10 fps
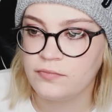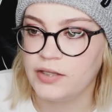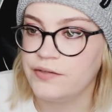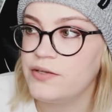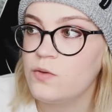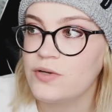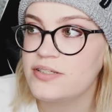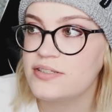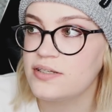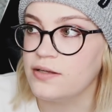And if he
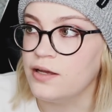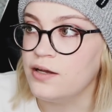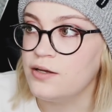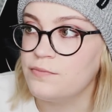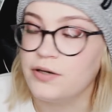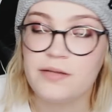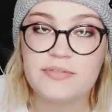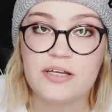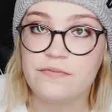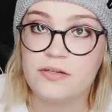wants to put
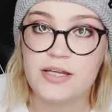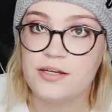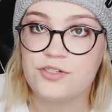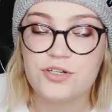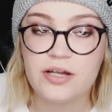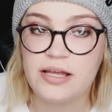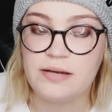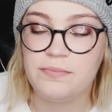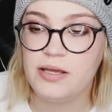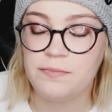himself in danger
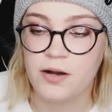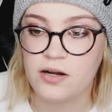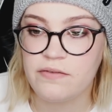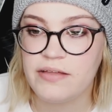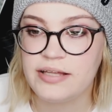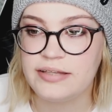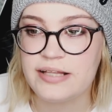and be a part of that,